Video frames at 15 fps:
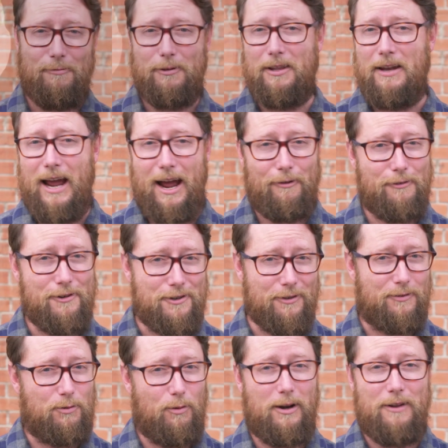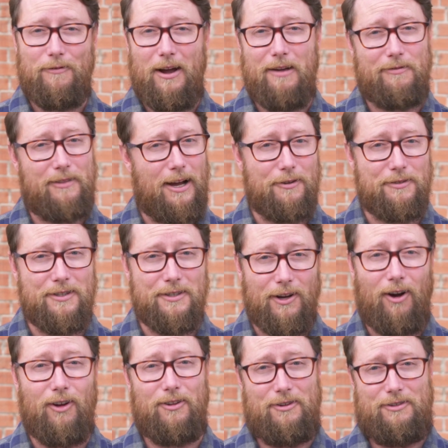with an average of
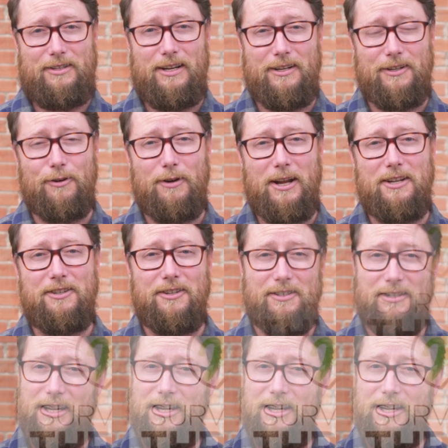$25,000 in donations